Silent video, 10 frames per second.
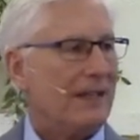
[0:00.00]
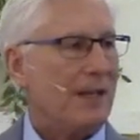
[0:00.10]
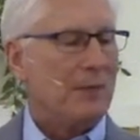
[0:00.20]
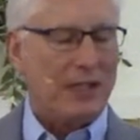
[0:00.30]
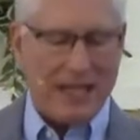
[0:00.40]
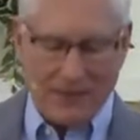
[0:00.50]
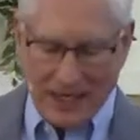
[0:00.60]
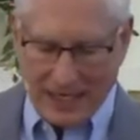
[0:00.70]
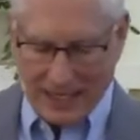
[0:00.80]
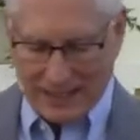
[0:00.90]
They believe
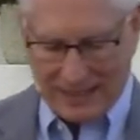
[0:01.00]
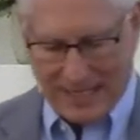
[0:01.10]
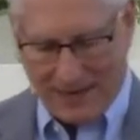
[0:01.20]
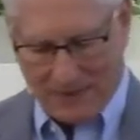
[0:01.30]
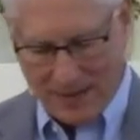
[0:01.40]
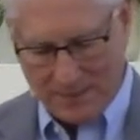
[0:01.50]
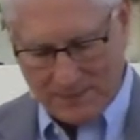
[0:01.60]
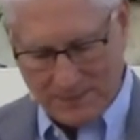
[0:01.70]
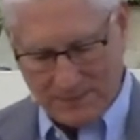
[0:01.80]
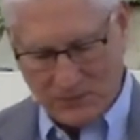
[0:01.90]
that it can save
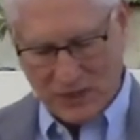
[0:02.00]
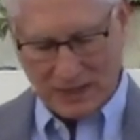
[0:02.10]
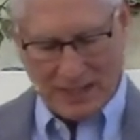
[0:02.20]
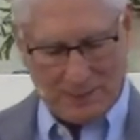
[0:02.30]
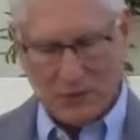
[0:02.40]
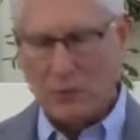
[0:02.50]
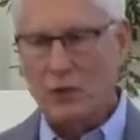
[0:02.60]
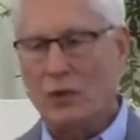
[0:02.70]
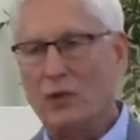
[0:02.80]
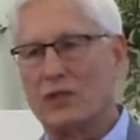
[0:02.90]
them just keep the
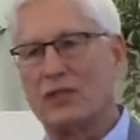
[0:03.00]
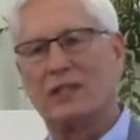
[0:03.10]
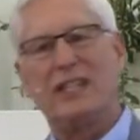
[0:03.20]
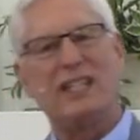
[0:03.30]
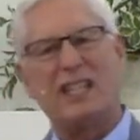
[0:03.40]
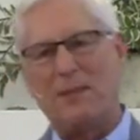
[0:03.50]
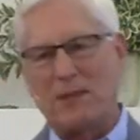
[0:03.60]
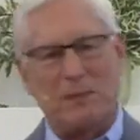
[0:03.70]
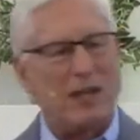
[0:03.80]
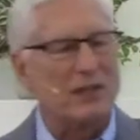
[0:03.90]
rules, or at least
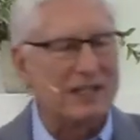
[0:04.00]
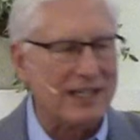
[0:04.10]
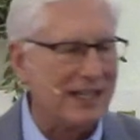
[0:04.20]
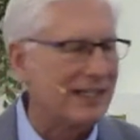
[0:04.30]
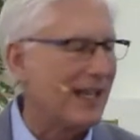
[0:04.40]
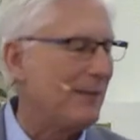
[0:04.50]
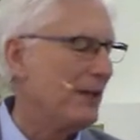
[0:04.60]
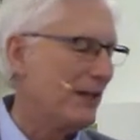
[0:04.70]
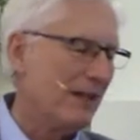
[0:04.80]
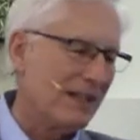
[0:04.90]
keep them most of the time.
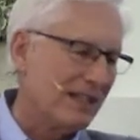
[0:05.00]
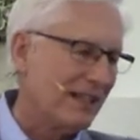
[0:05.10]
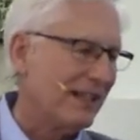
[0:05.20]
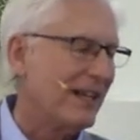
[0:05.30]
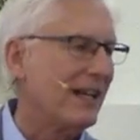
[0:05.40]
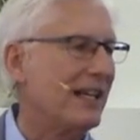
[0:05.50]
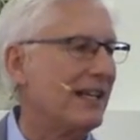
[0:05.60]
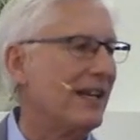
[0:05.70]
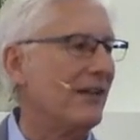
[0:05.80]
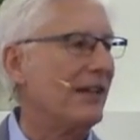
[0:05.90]
We're all a little naughty
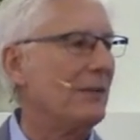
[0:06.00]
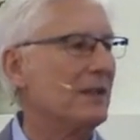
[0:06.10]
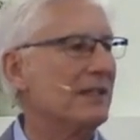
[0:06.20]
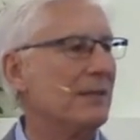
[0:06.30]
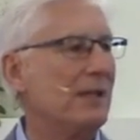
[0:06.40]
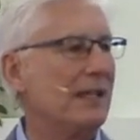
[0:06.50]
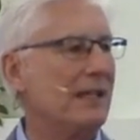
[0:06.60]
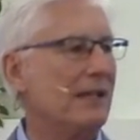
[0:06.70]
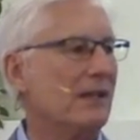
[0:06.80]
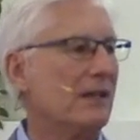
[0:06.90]
now and then. What's the big
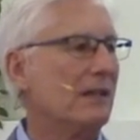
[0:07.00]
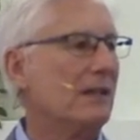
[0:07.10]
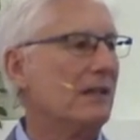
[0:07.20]
deal?